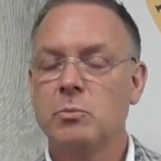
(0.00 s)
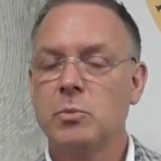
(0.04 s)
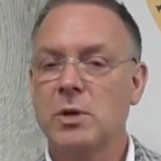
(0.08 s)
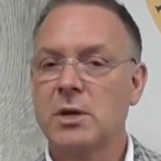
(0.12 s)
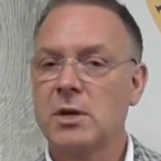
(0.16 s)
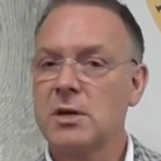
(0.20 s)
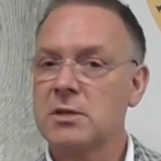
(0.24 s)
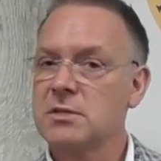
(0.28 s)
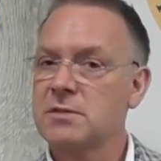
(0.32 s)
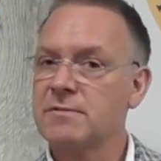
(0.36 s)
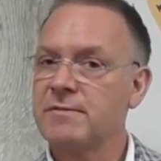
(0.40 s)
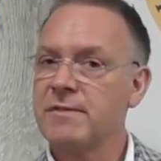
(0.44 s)

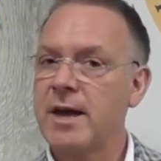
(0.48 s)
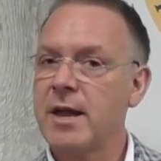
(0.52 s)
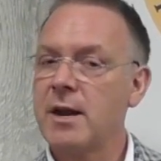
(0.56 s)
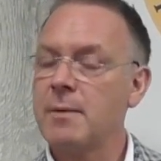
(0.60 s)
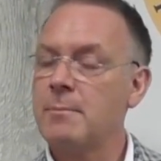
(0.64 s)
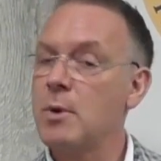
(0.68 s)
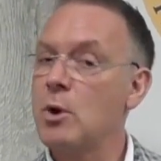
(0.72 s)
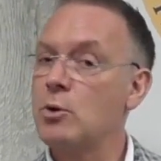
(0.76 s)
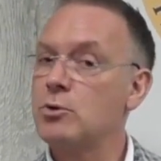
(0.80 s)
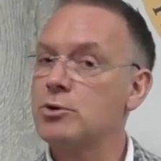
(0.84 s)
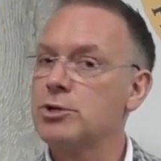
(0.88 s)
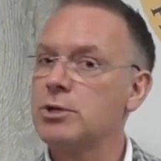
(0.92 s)
Because of
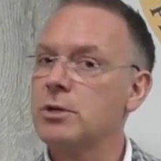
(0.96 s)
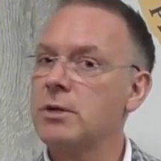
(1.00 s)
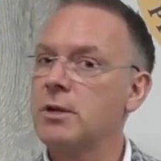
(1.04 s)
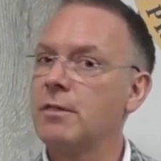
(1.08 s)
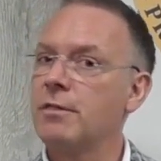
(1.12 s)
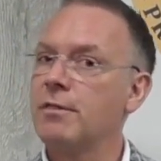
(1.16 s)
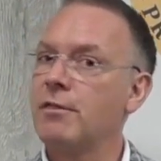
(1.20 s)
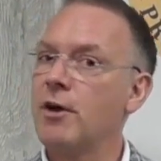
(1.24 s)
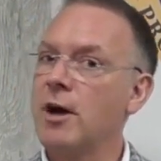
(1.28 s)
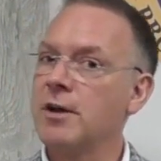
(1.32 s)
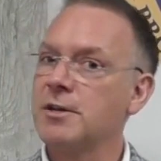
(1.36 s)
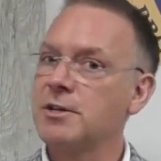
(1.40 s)
that emotion
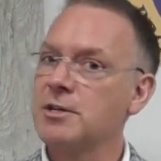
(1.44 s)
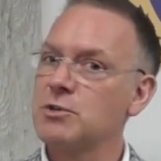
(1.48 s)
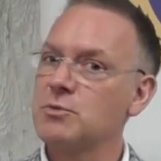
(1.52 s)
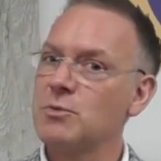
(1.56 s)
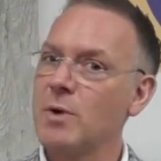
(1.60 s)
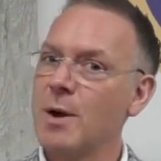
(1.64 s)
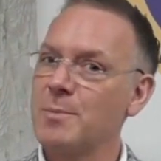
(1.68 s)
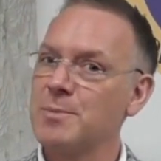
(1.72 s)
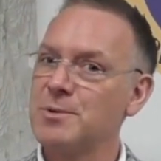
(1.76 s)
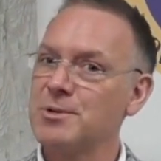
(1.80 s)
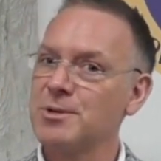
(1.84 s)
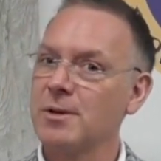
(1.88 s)
and thought
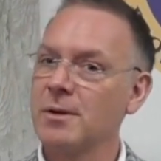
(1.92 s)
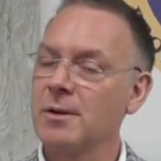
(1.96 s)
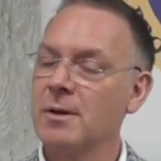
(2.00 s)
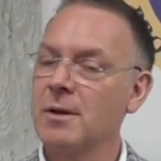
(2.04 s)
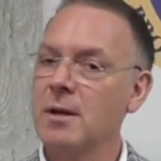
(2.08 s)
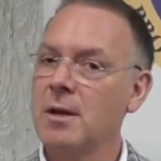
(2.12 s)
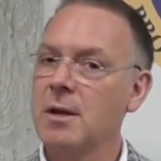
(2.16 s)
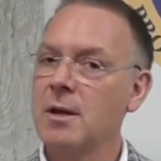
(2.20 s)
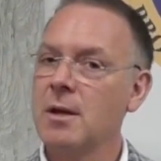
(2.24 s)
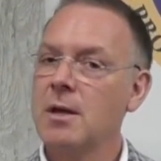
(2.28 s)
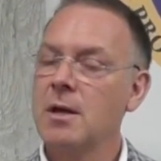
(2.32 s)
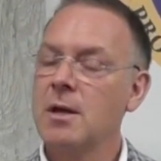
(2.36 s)
disruption,
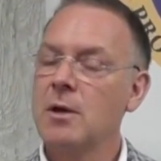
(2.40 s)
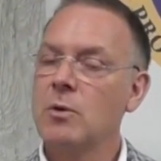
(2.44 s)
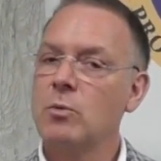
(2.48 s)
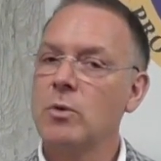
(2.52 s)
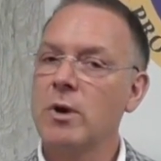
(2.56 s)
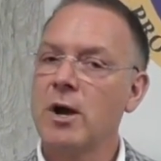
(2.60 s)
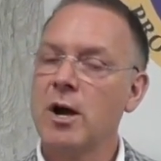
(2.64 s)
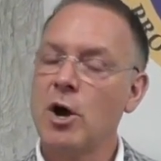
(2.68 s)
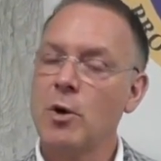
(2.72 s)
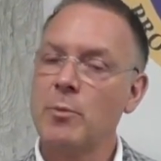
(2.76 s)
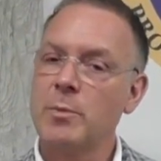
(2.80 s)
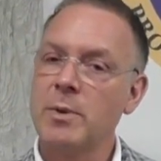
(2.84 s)

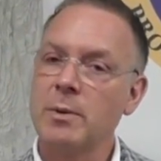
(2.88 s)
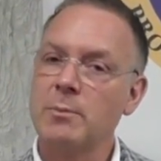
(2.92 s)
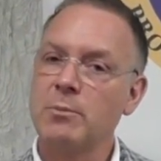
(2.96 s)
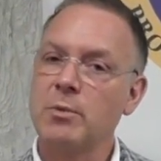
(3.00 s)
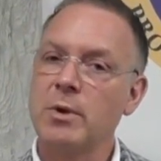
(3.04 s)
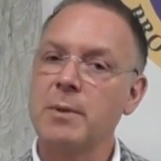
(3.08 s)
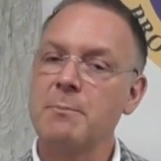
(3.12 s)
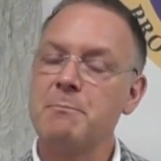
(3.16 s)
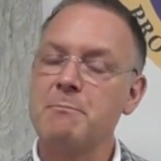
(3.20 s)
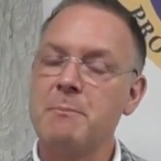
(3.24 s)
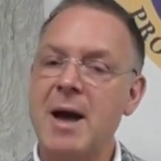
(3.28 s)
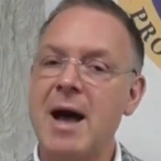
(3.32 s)
we're
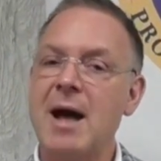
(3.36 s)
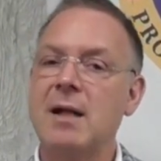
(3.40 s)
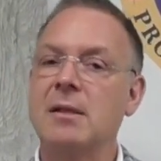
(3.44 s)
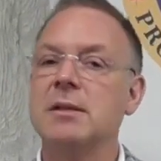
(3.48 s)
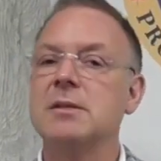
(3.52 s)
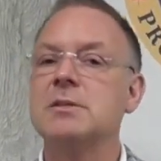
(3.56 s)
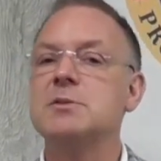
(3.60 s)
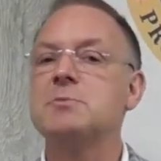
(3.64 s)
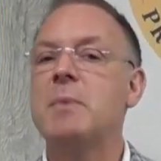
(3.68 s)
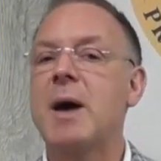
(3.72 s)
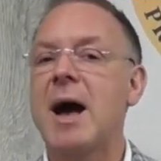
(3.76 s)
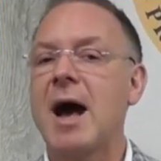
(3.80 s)
helping bring
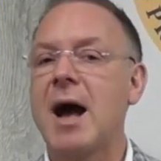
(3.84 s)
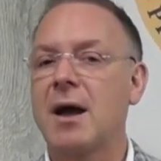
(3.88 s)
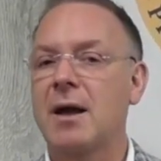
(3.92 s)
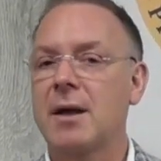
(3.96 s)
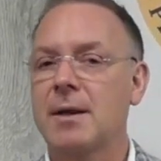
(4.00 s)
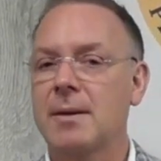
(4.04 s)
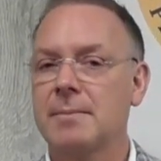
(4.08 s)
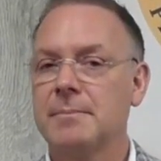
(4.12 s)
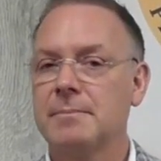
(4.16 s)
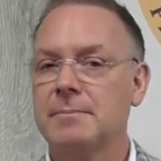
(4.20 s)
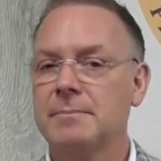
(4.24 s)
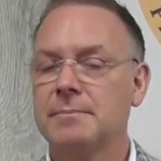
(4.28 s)
balance
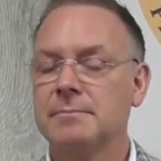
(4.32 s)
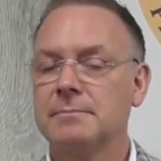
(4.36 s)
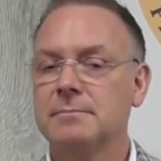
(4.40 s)
back